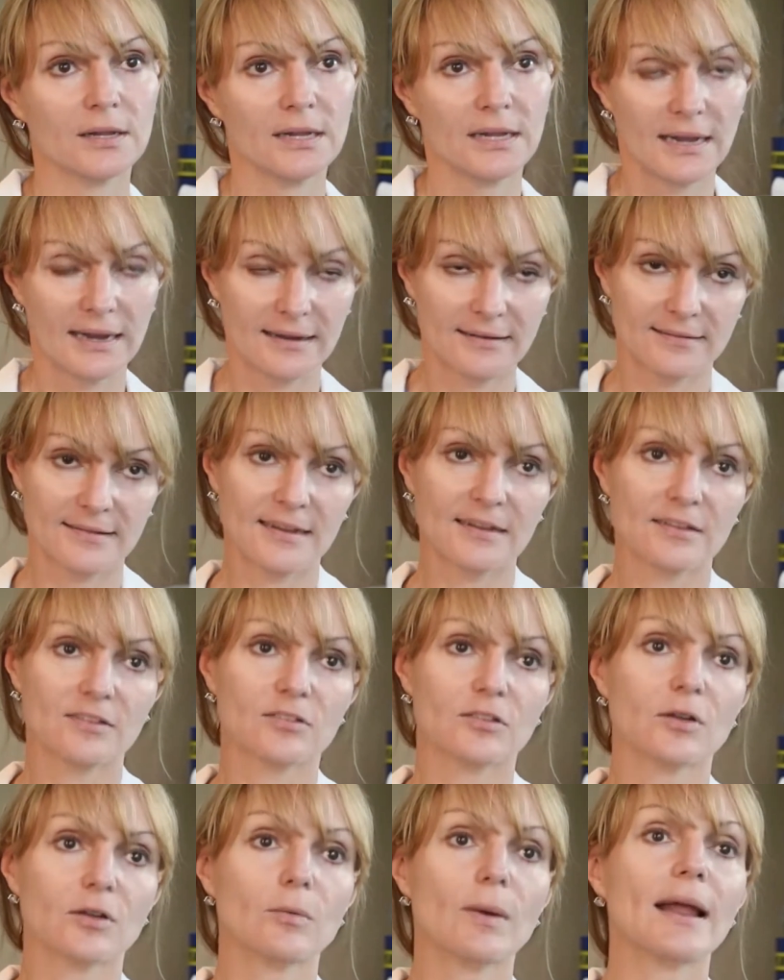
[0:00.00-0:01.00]
Is this
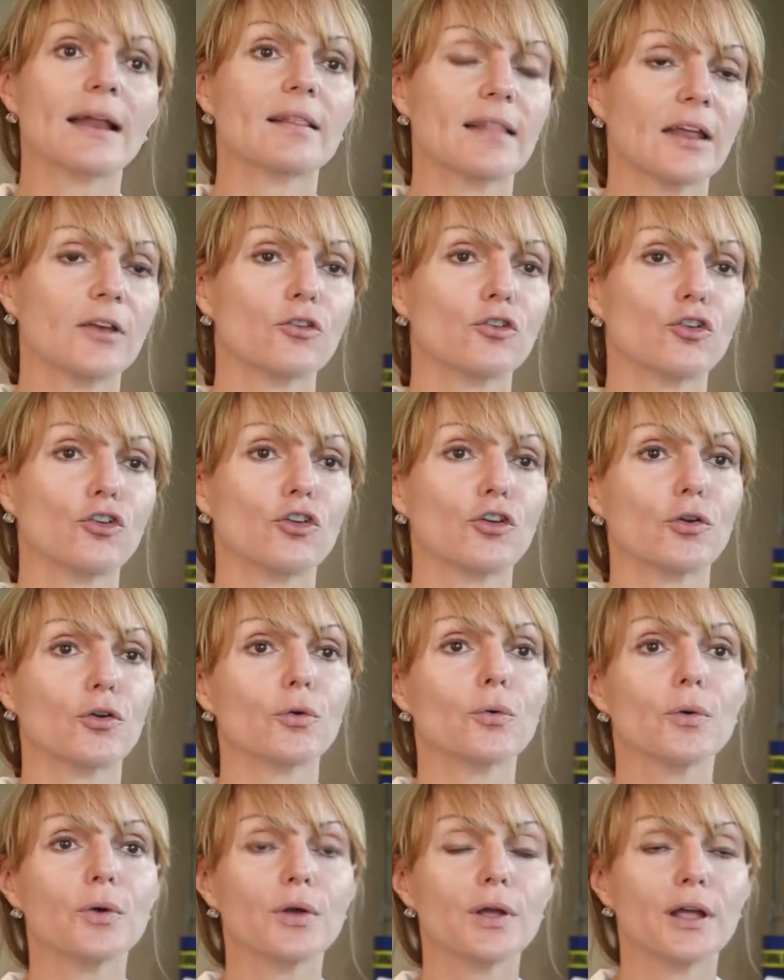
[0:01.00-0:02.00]
the right thing to do?
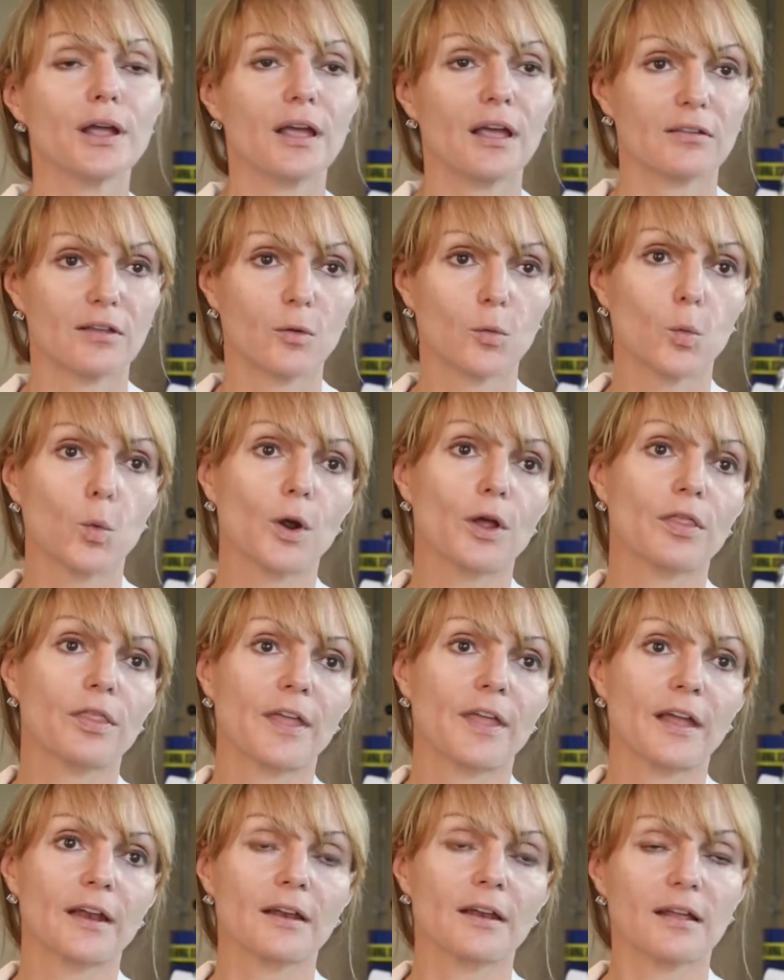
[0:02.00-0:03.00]
Is it worth
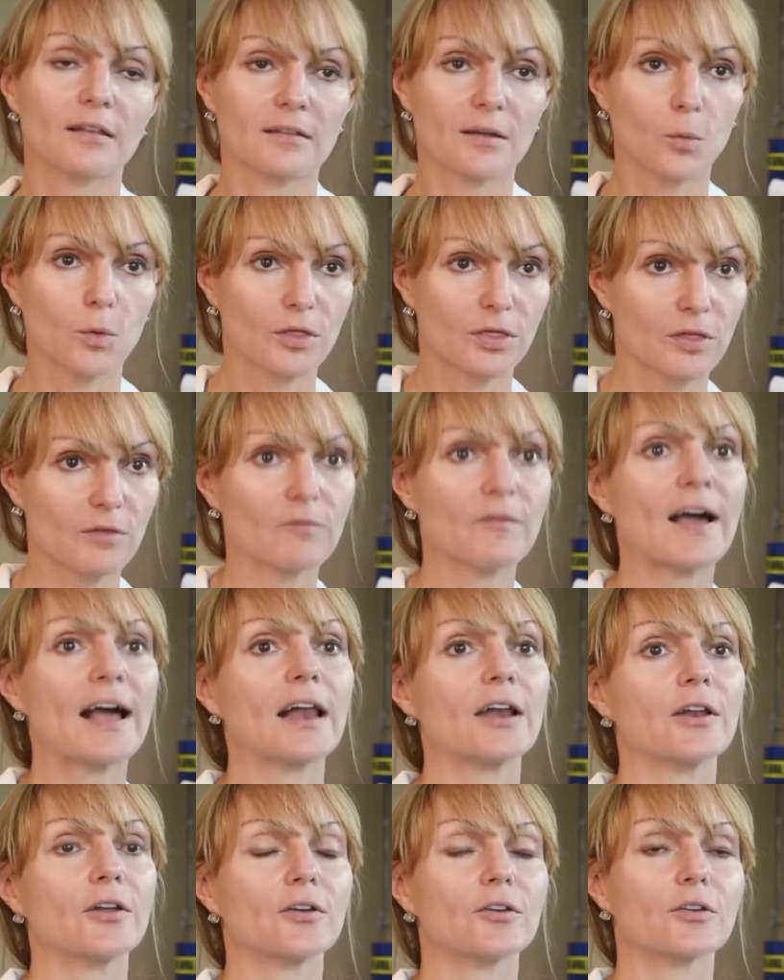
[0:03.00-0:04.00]
it? Is it worth the
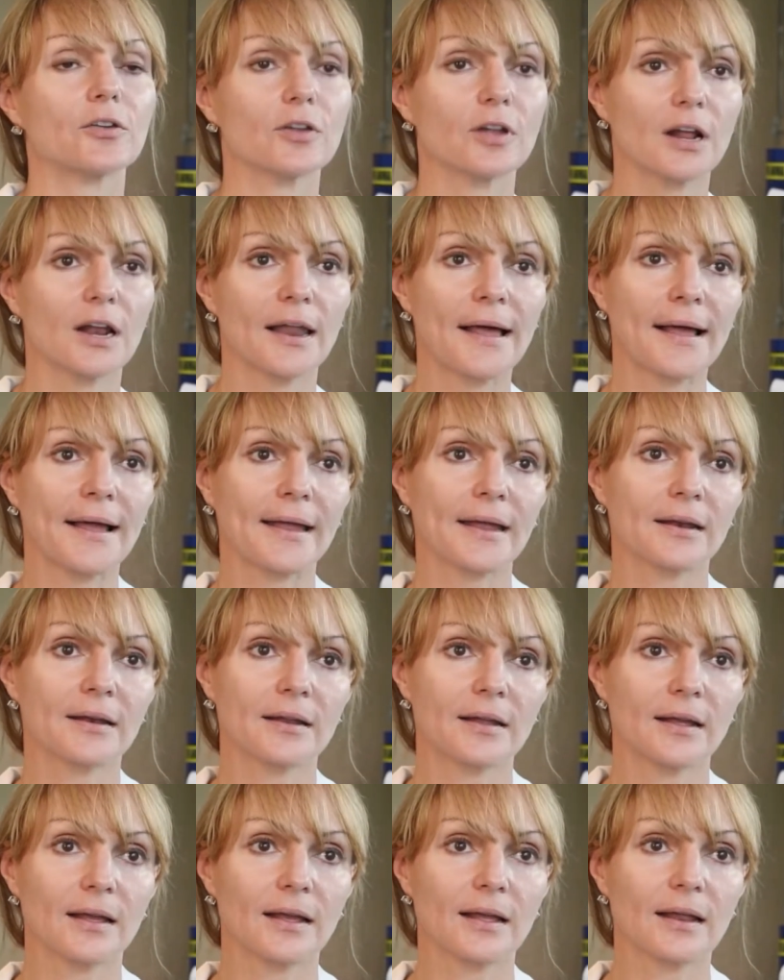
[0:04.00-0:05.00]
value to the client?
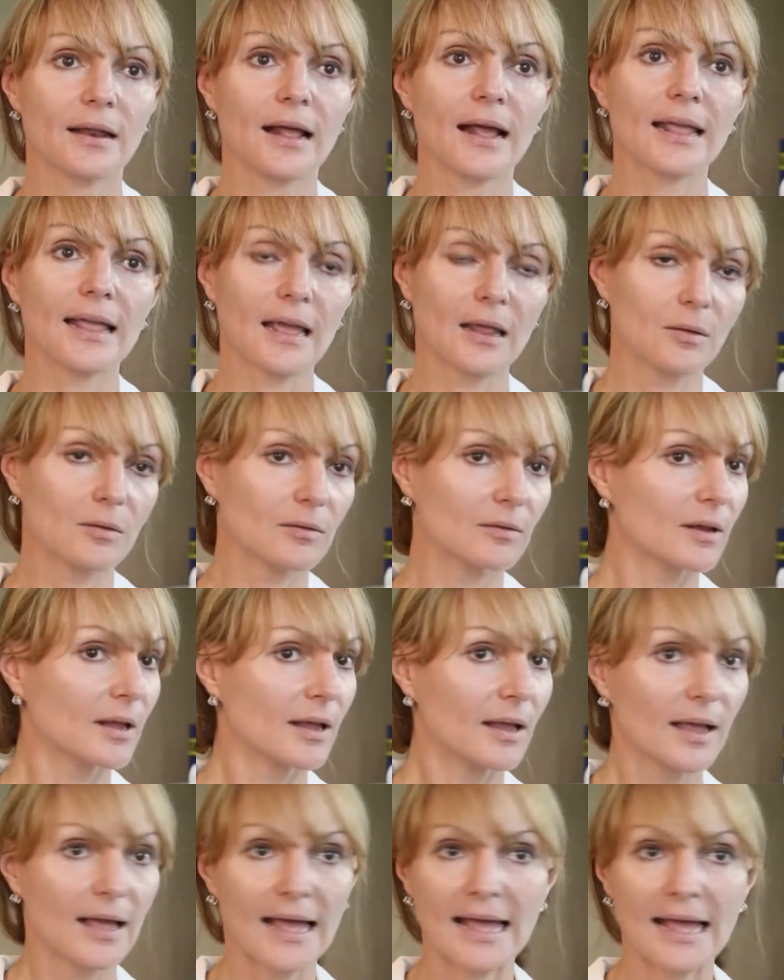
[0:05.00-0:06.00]
And I
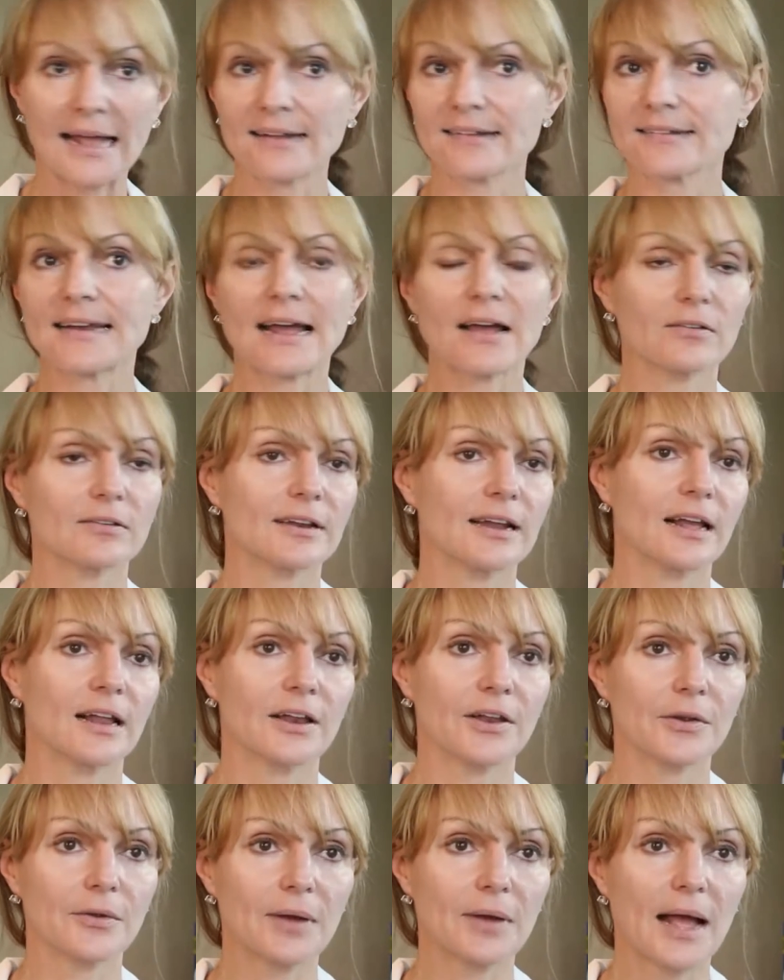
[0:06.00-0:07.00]
can hands down tell
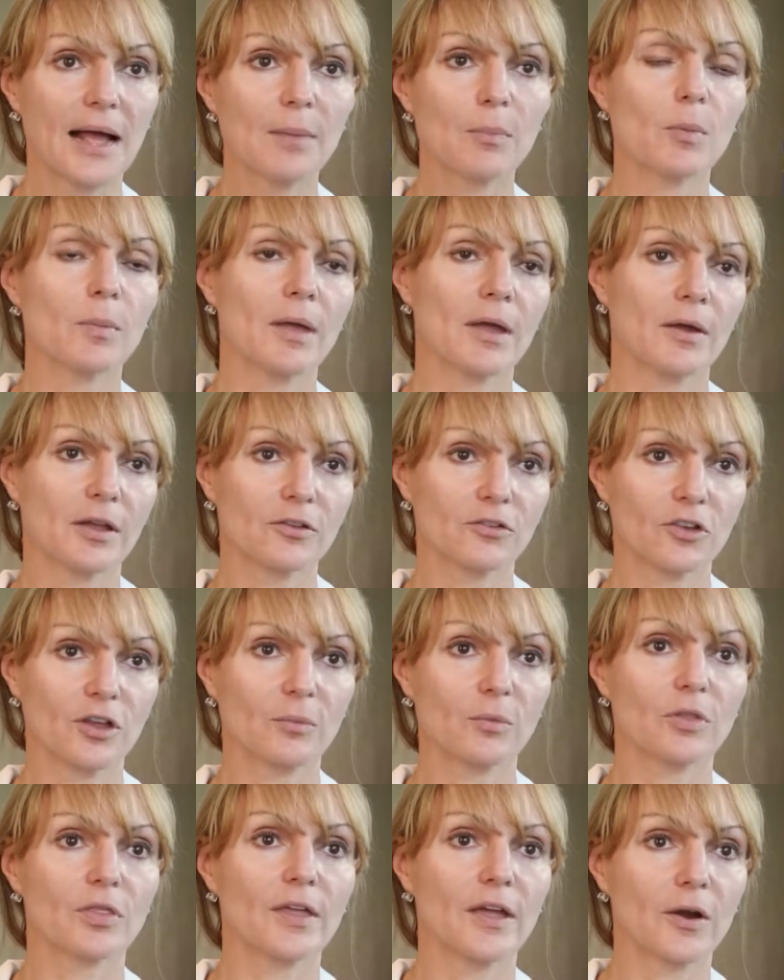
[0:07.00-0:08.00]
you hyperbaric chamber
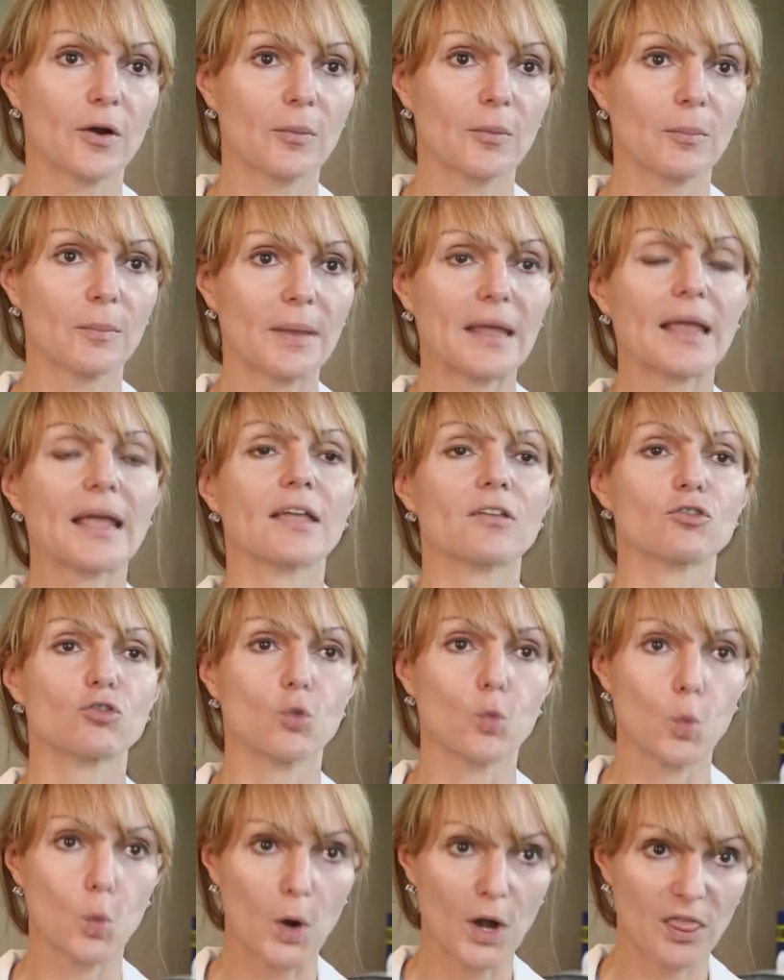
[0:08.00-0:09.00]
therapy is
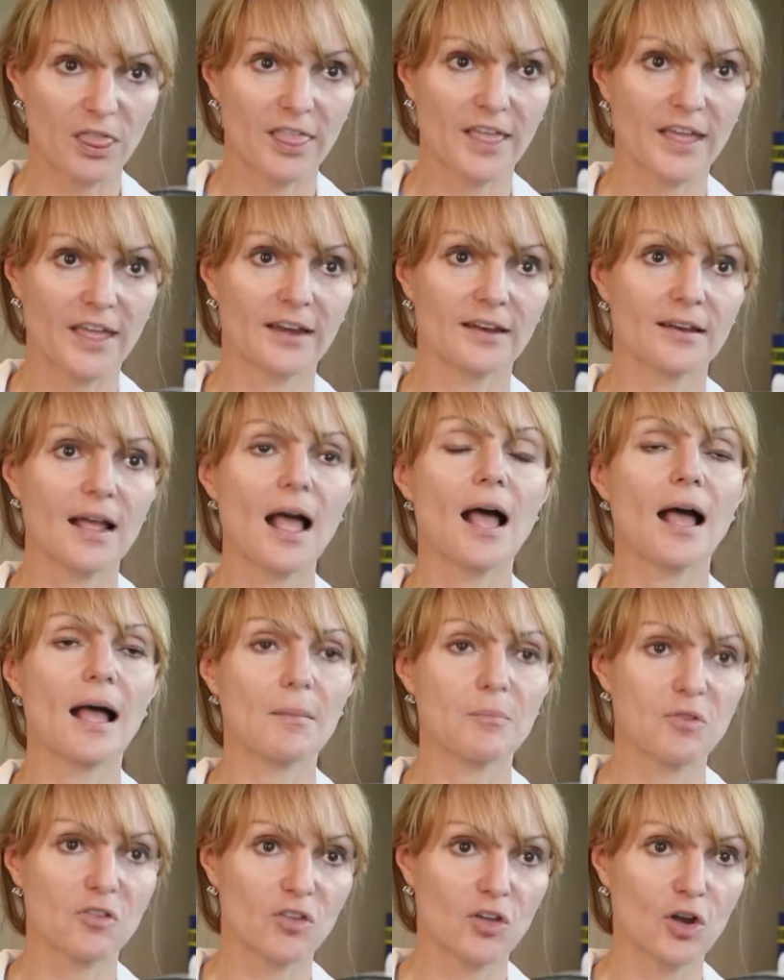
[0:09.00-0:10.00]
worth it,
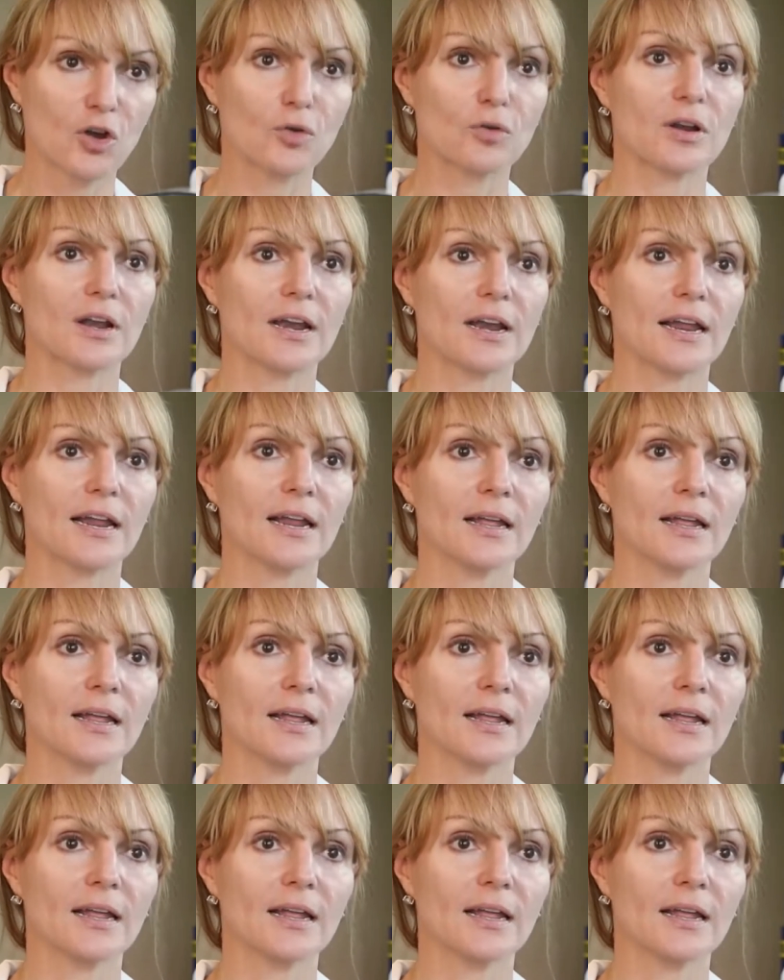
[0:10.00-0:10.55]
absolutely.